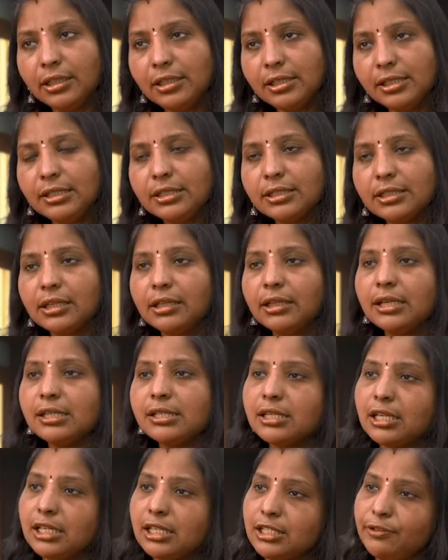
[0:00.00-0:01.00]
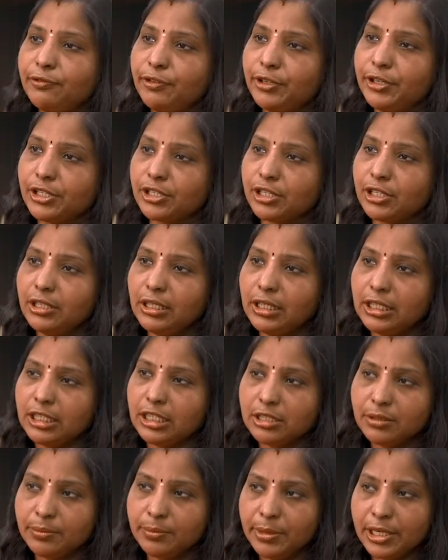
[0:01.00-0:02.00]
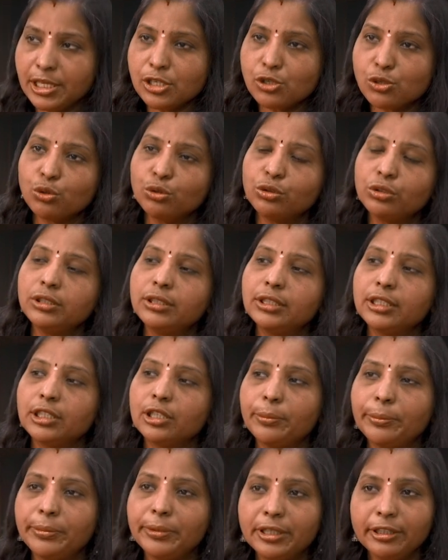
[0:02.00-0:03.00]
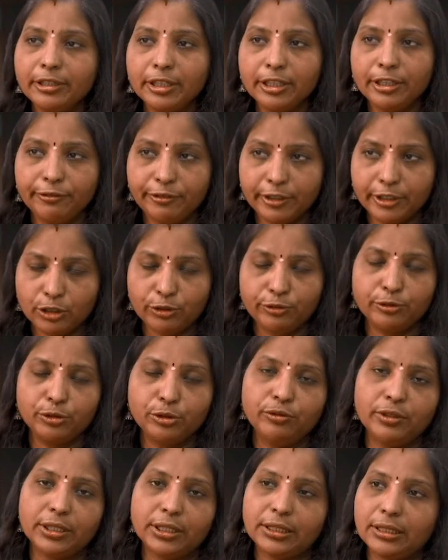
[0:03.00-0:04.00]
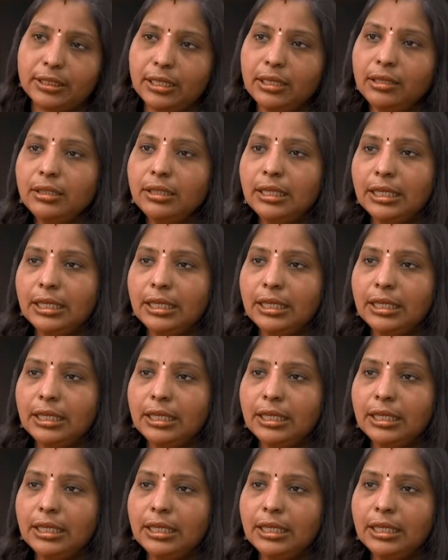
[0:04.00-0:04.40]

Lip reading: In Charaka's classification, it is based on the therapeutic effect of Udvartana.